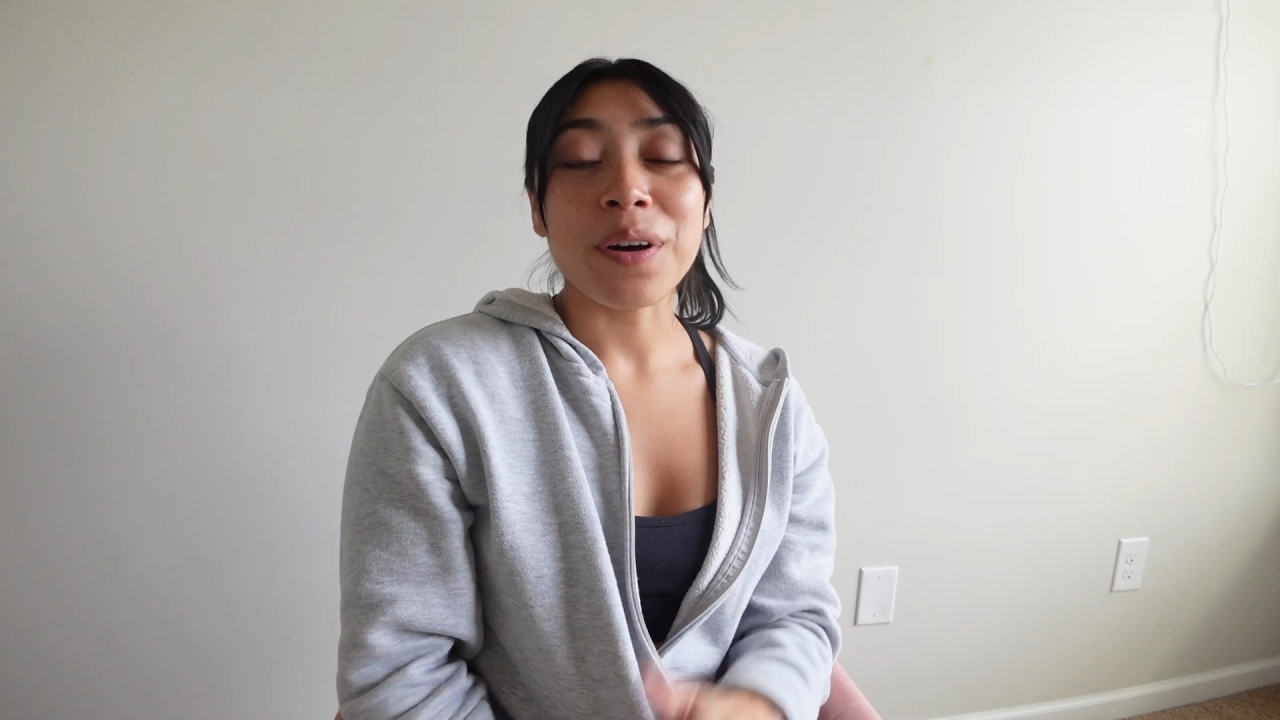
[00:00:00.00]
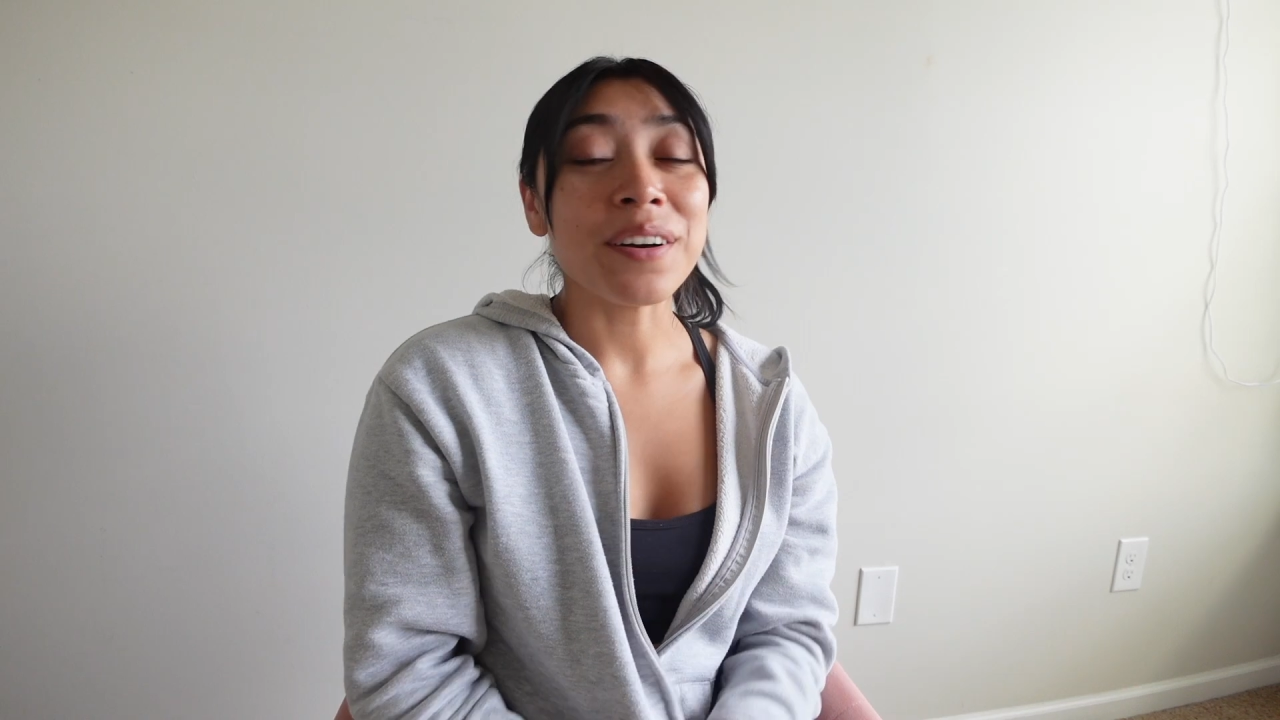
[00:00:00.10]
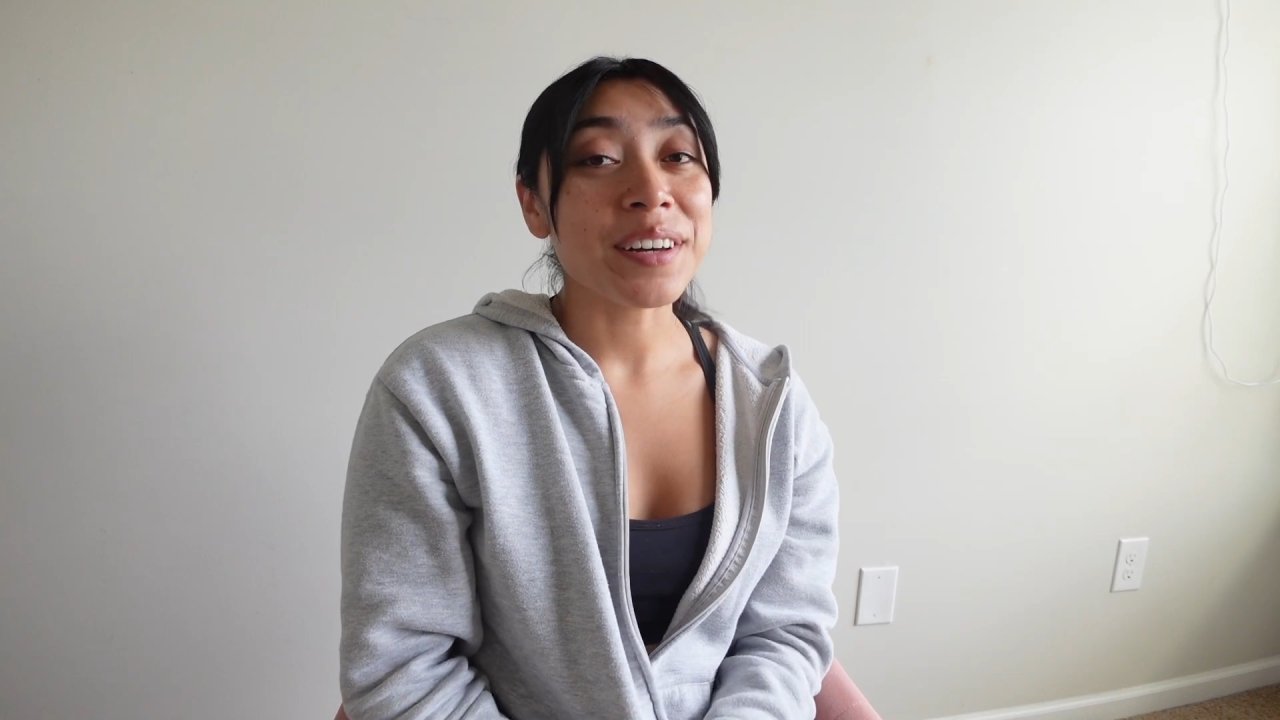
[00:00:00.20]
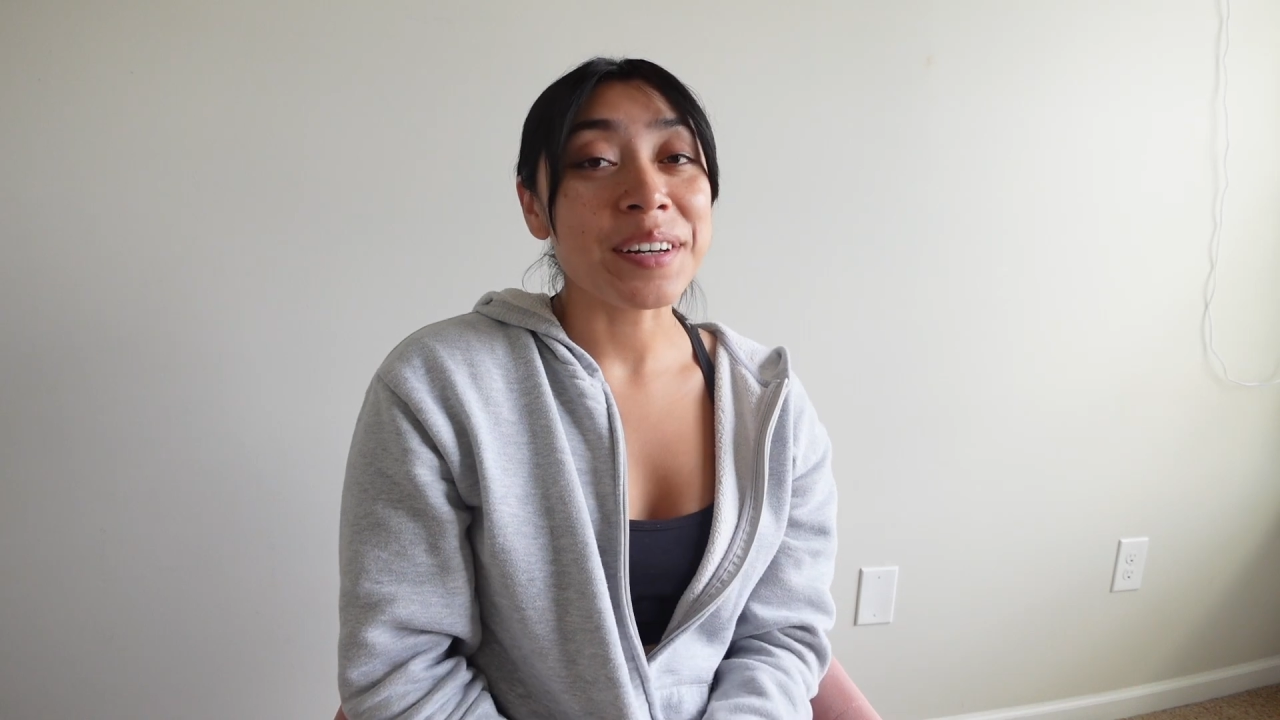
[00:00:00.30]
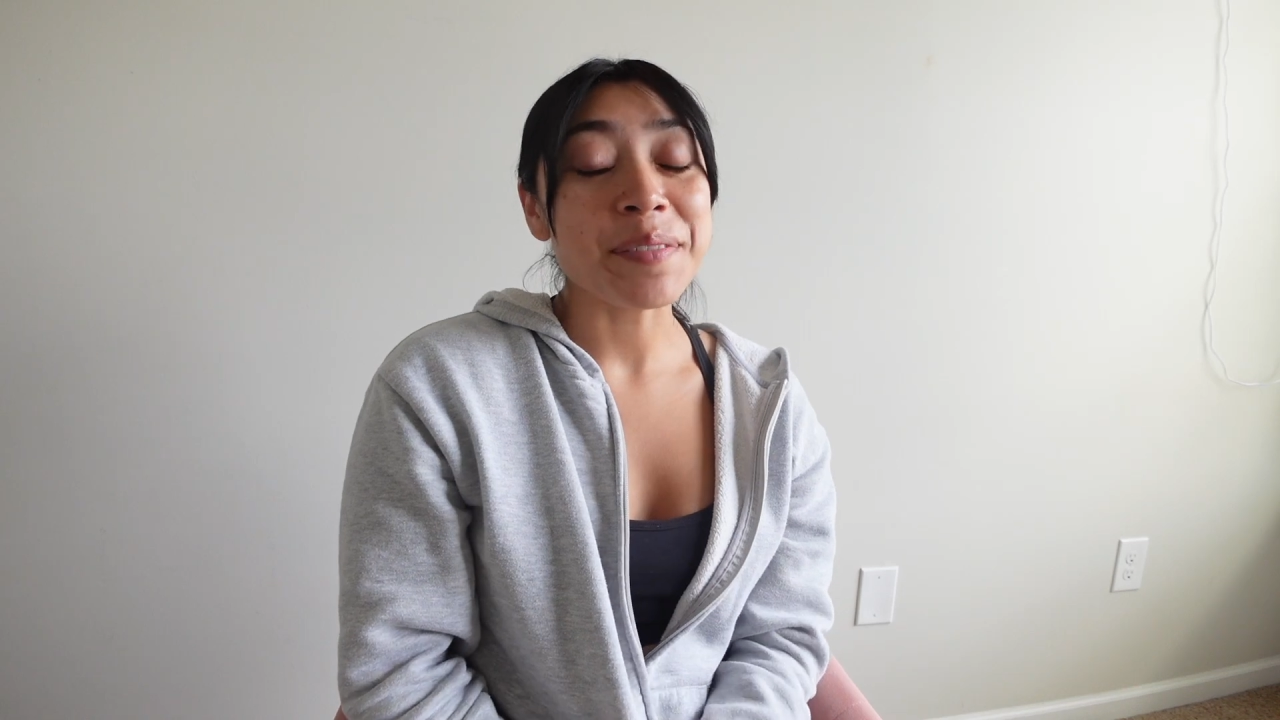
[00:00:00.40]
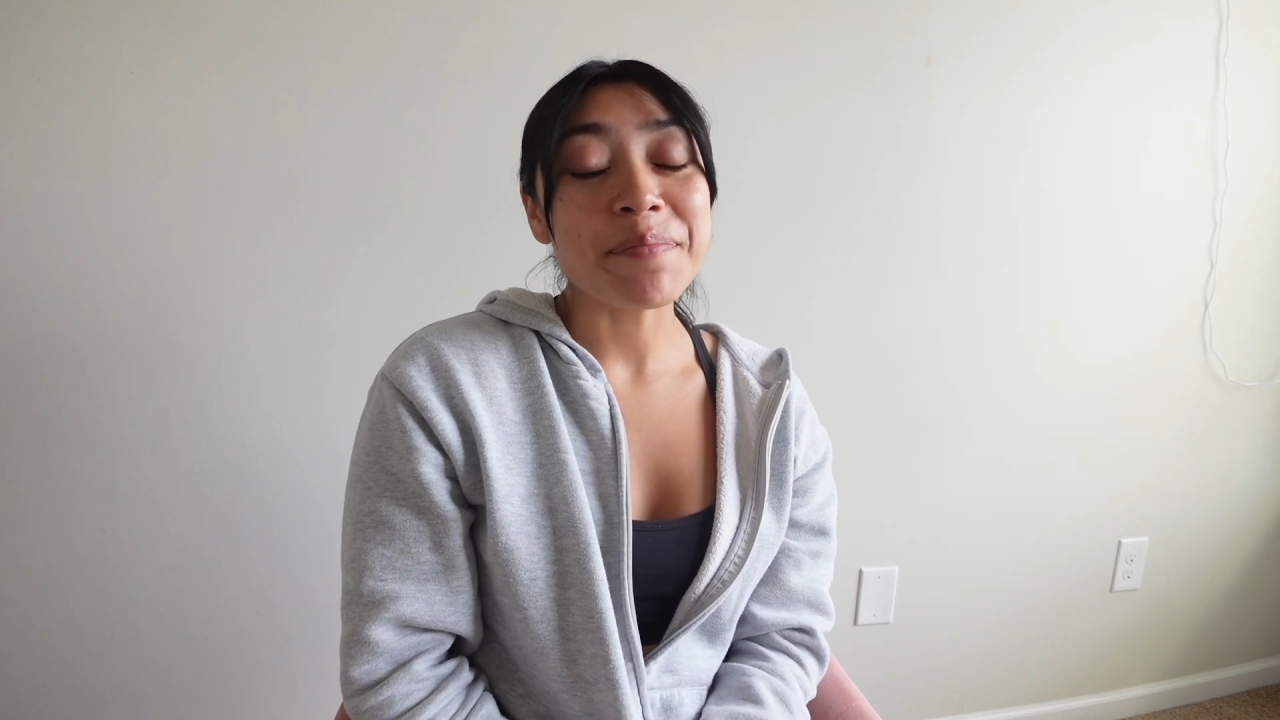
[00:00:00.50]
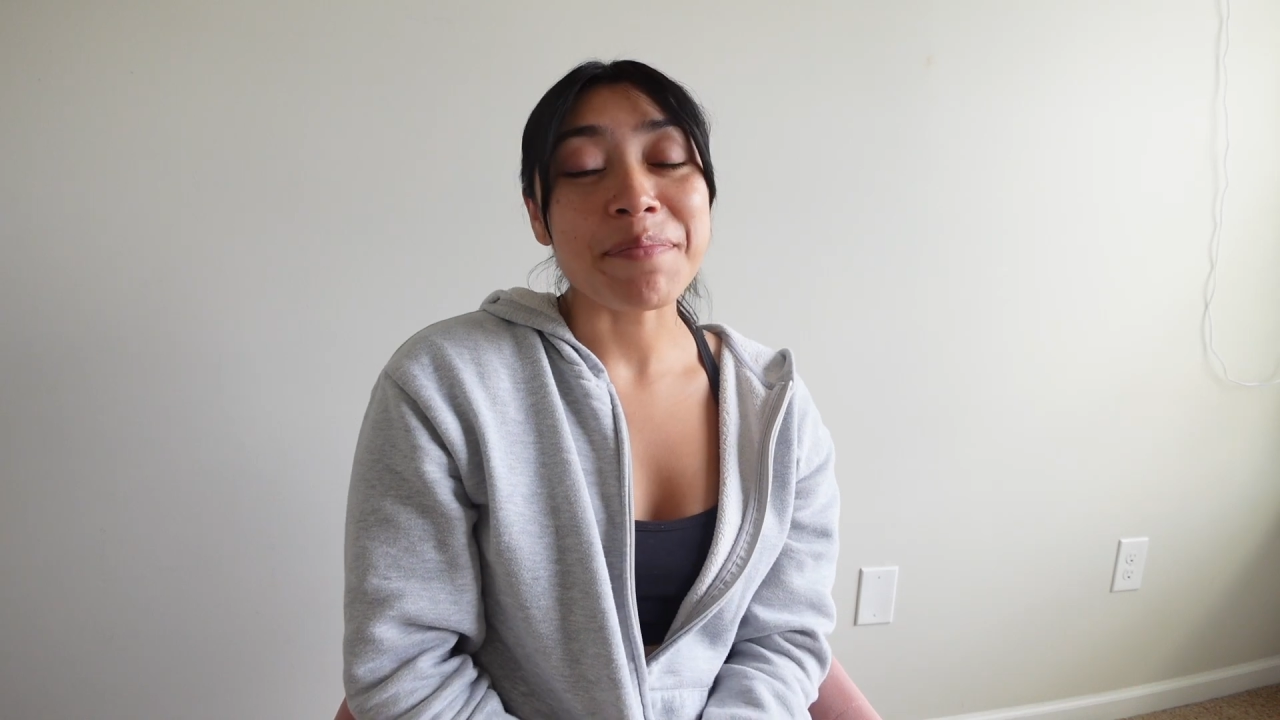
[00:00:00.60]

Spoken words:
Welcome,